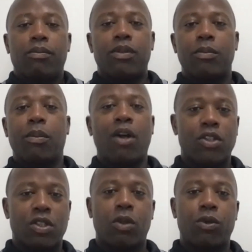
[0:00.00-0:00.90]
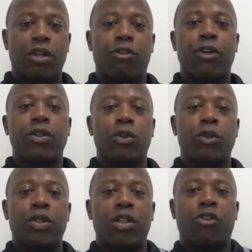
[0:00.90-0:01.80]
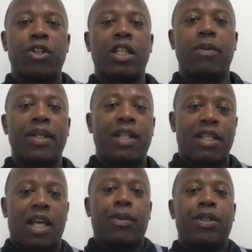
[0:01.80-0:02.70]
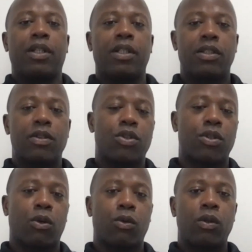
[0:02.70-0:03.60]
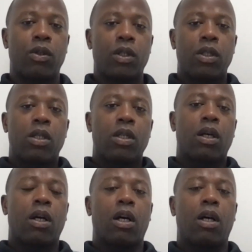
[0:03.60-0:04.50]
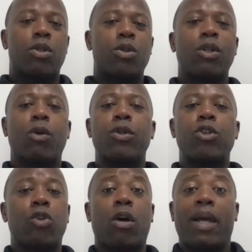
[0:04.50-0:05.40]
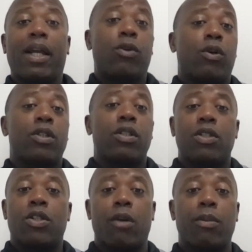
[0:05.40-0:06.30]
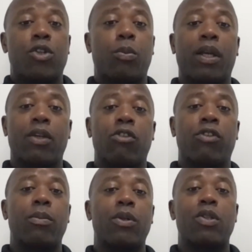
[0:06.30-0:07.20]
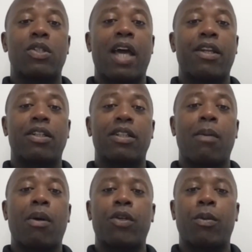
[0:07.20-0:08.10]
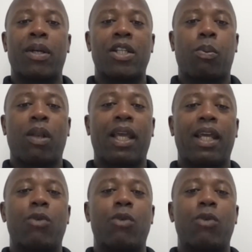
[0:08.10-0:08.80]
March is a little different. You're a different team at that time of year, and so when you draw back on the tournaments you play in November, you just got to come up with the best plan.